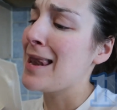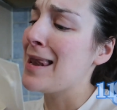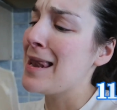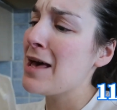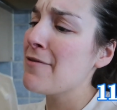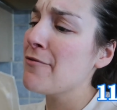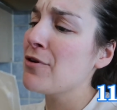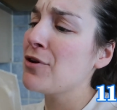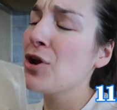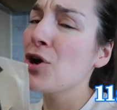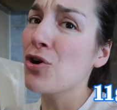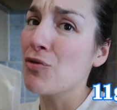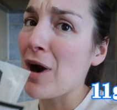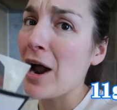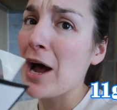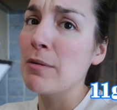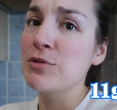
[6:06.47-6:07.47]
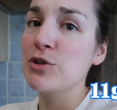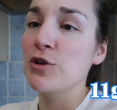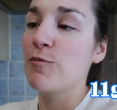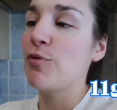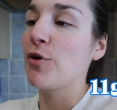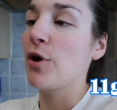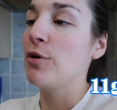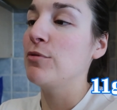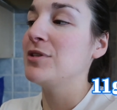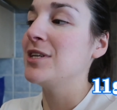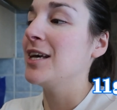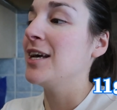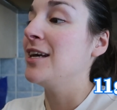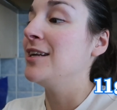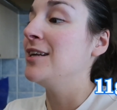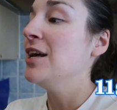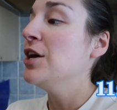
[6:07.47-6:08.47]
11 grams of
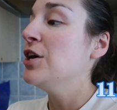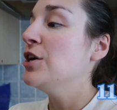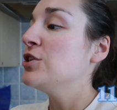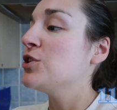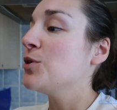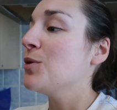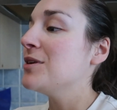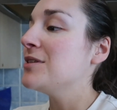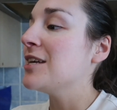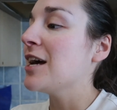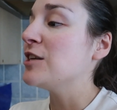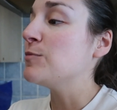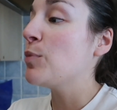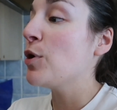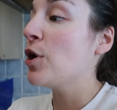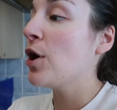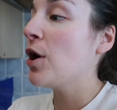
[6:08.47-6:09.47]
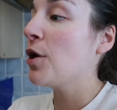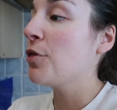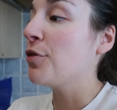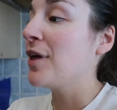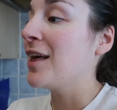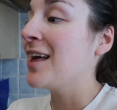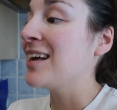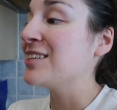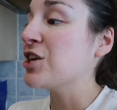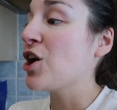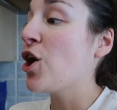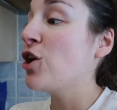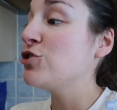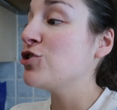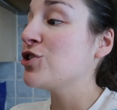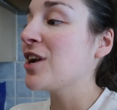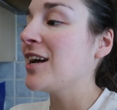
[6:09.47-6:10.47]
protein. So it says per thing, it's
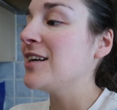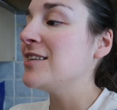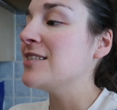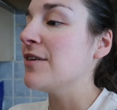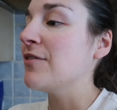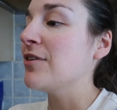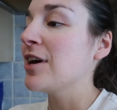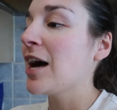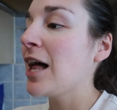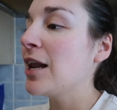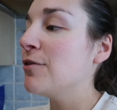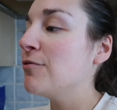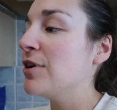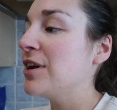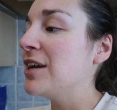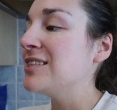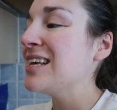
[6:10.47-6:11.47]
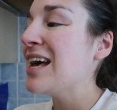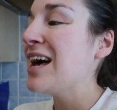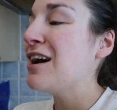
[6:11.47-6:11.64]
197 calories.